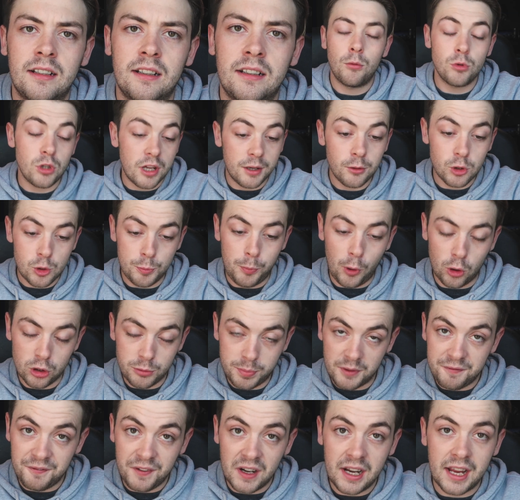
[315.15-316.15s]
It was
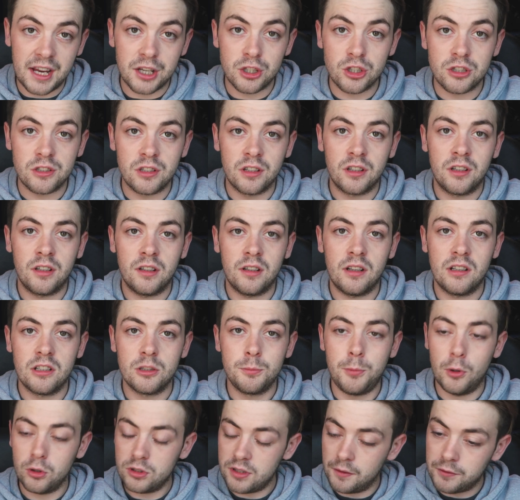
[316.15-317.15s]
supposed to be finished.
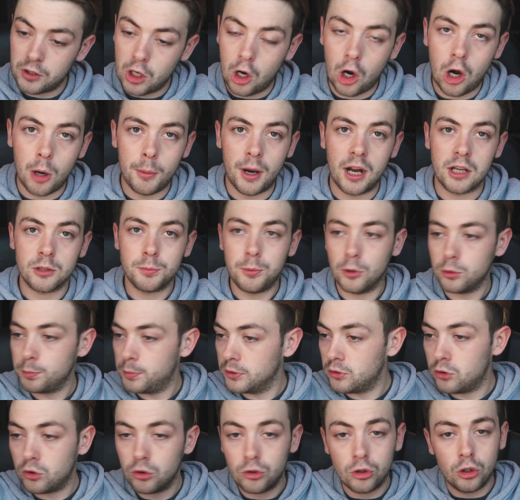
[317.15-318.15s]
Supposed to have car back. Supposed
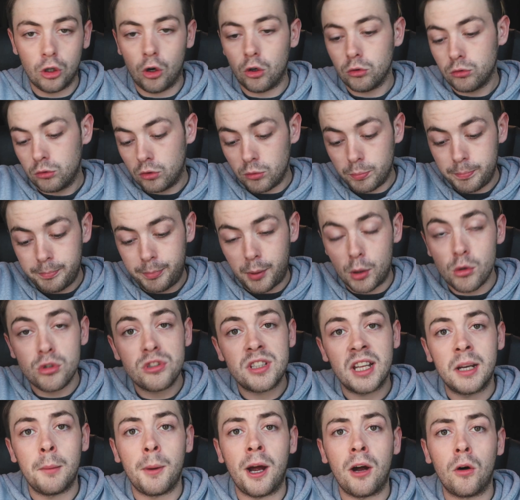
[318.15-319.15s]
to be, you know,
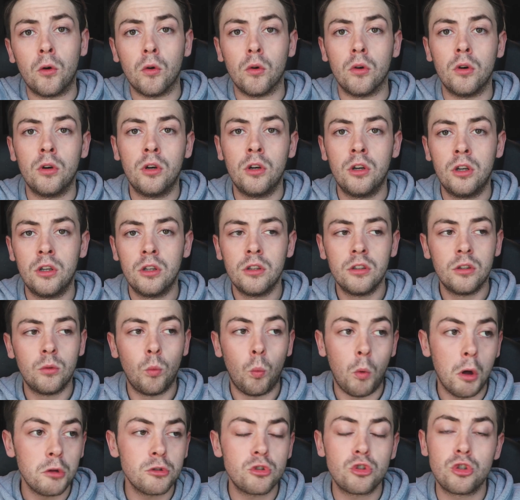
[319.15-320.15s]
boosting about
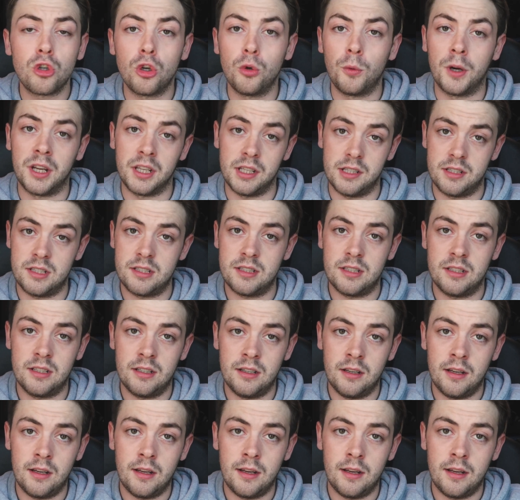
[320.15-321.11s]
1 to 2 weeks.